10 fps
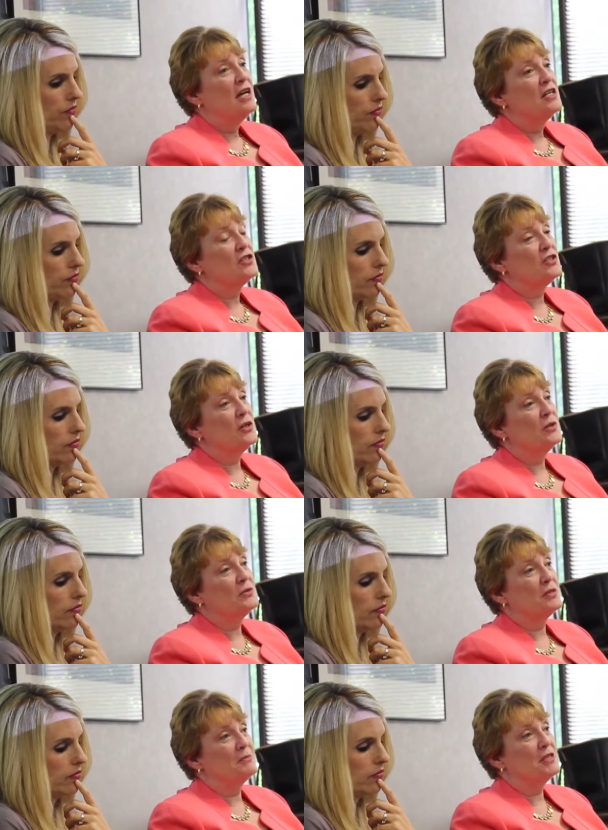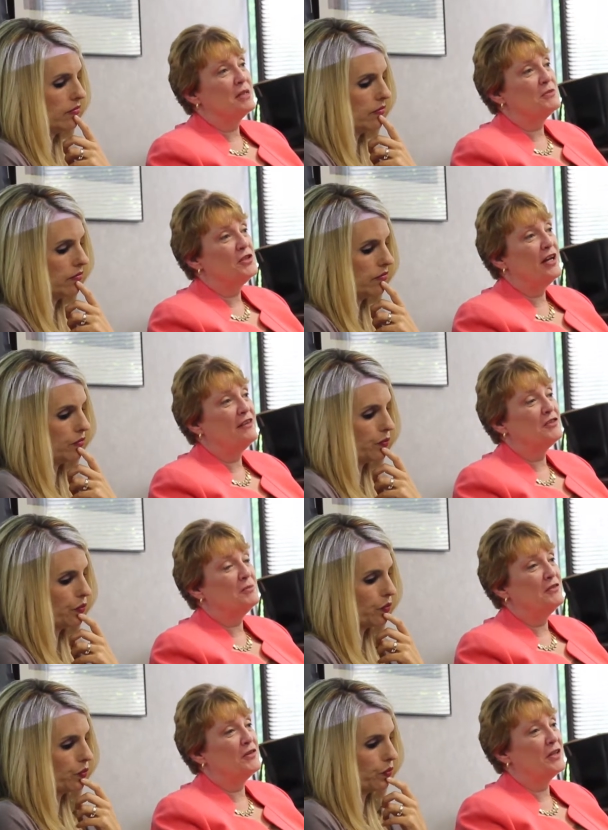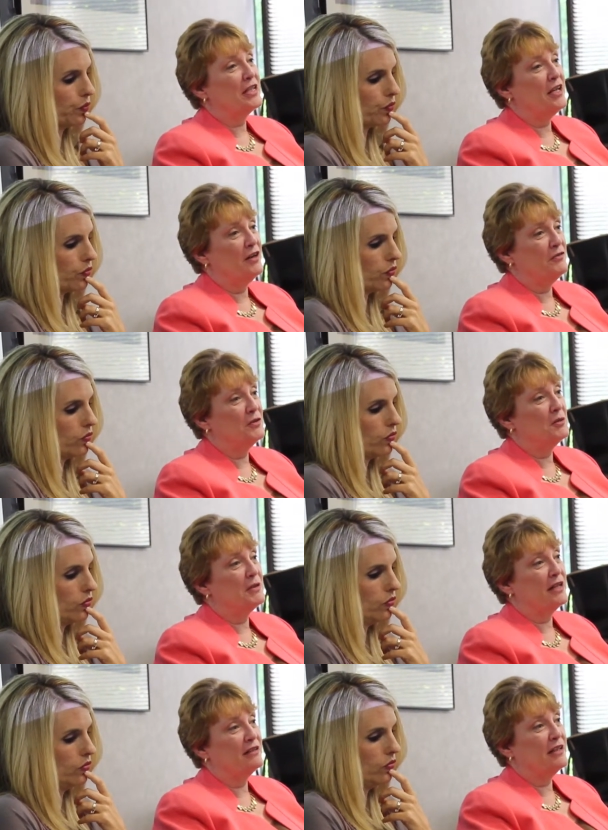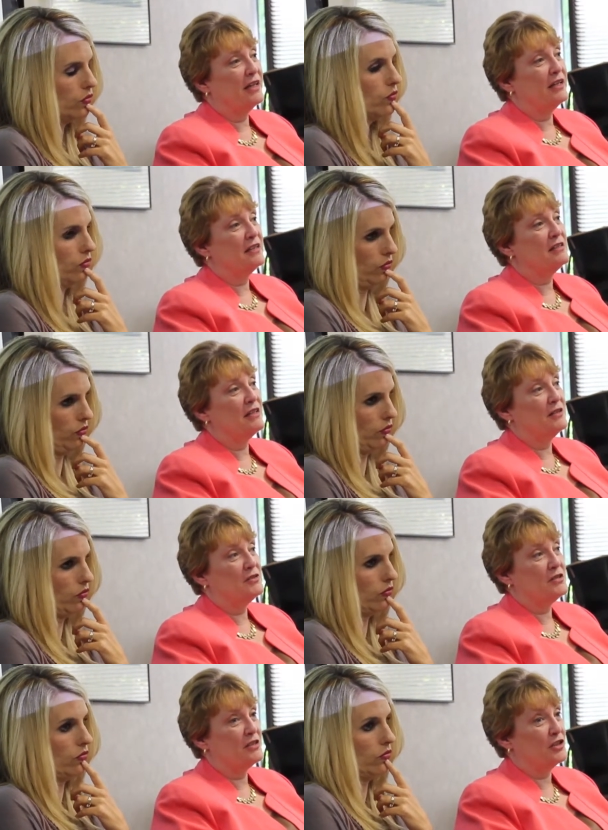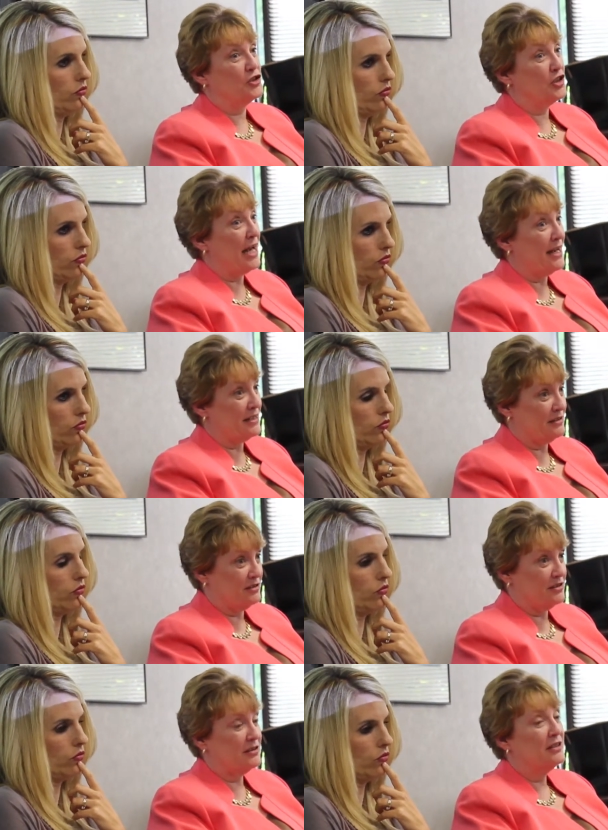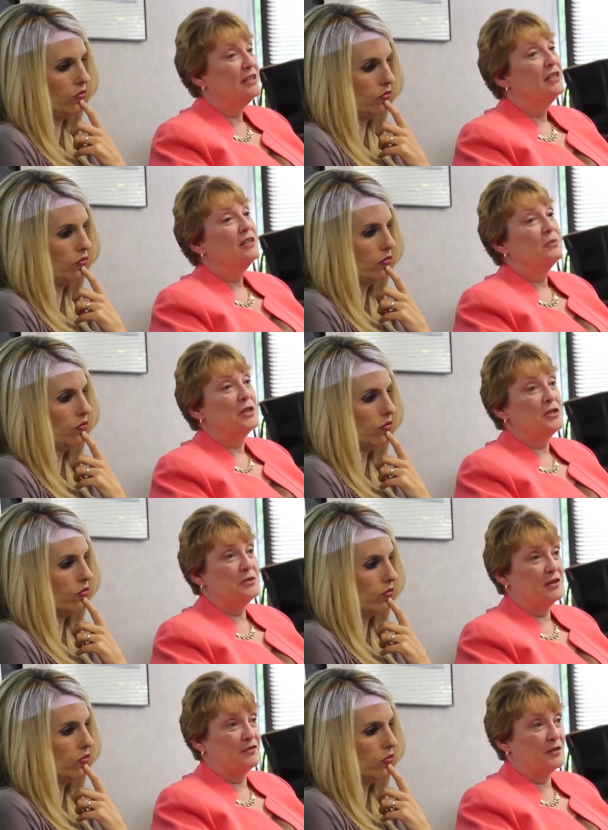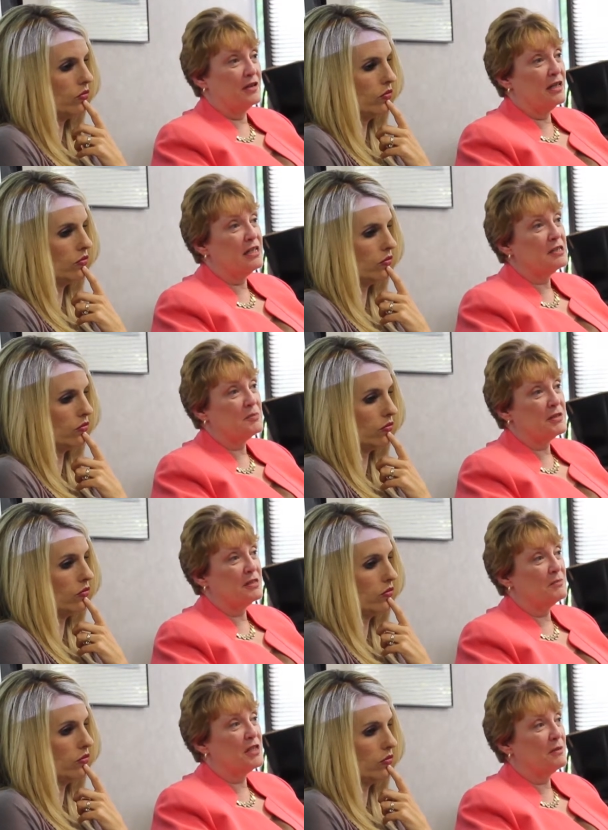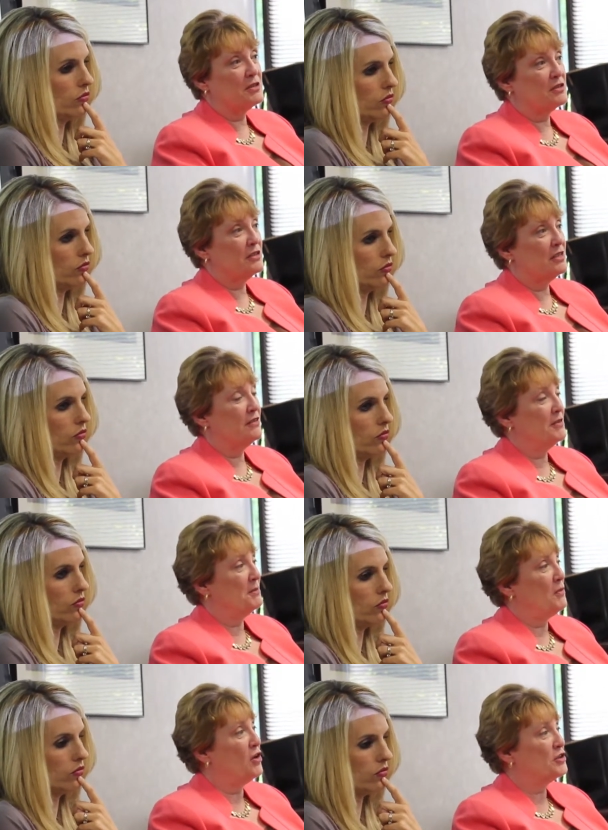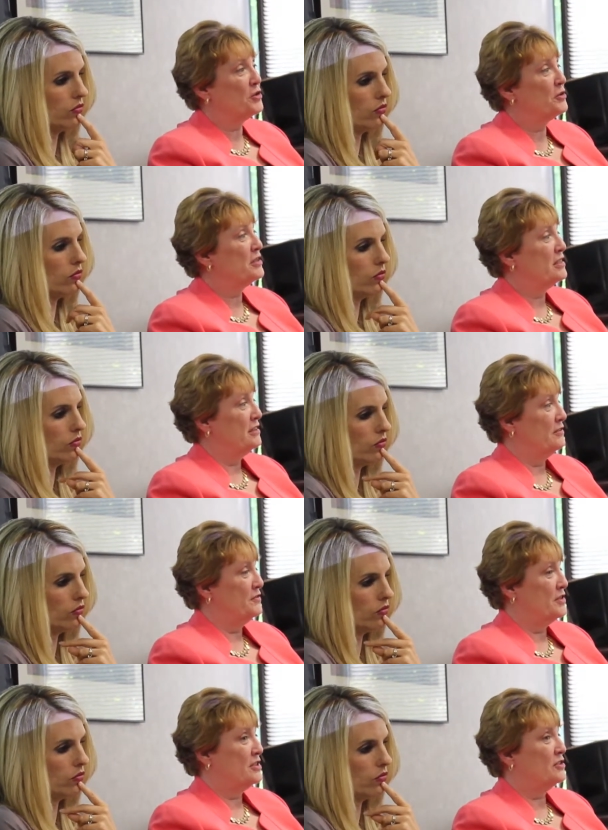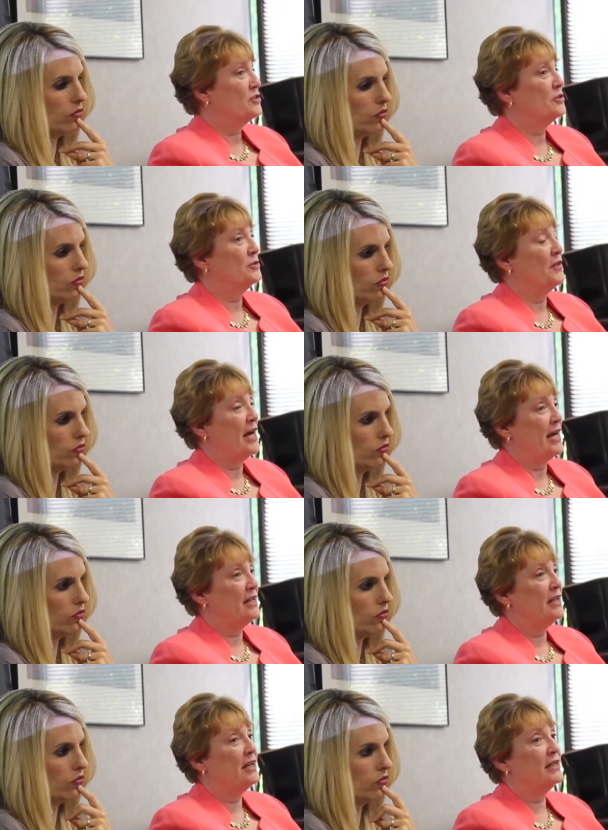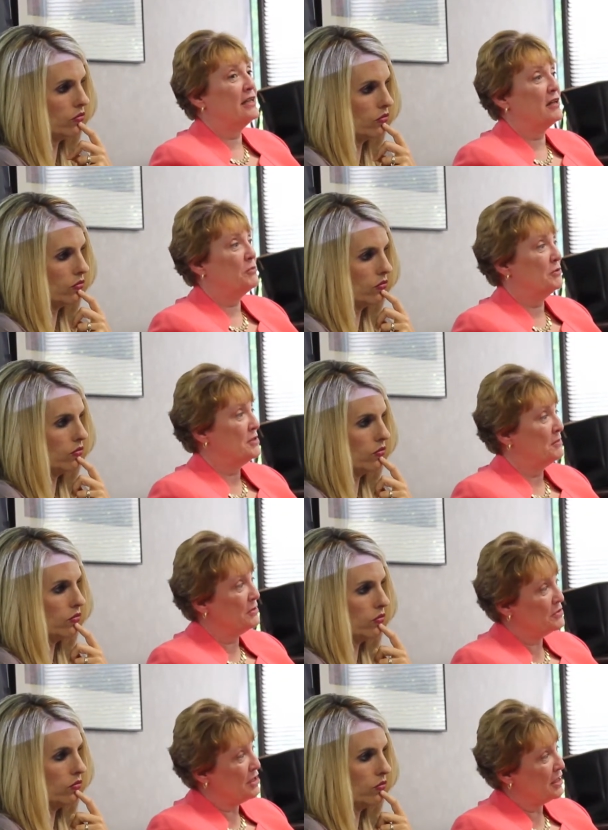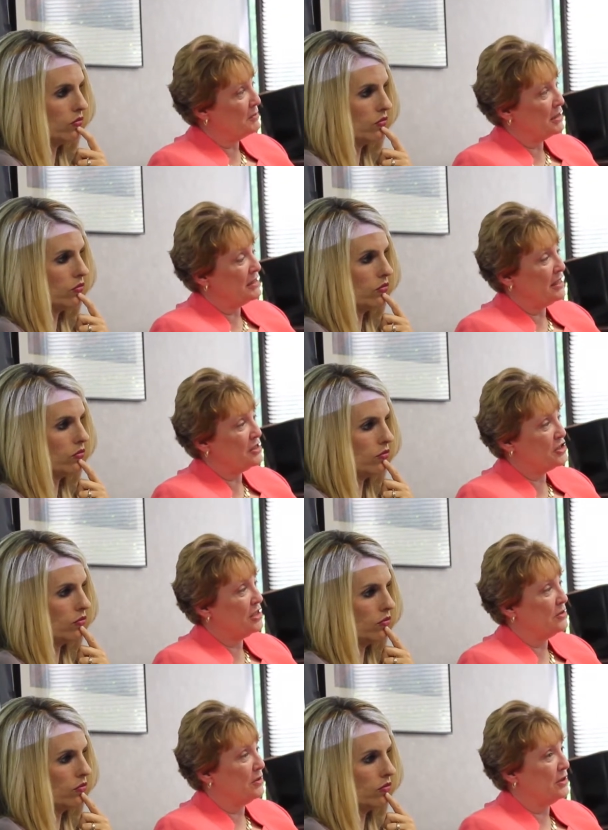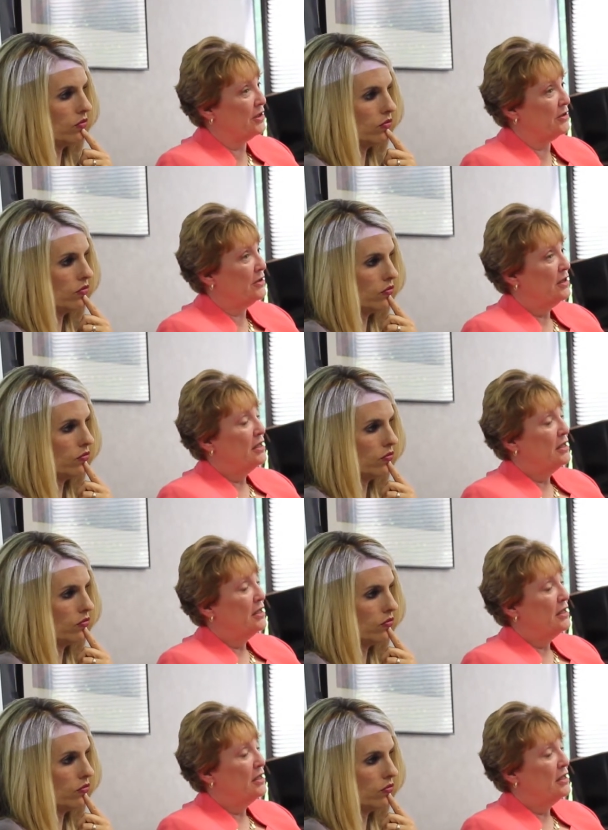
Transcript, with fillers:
Speaker 1: So sometimes you have to be very careful about that and, and suggest we do different things, but sometimes it's good to give them alternatives to that. And uh, somebody was talking about the net sheet earlier.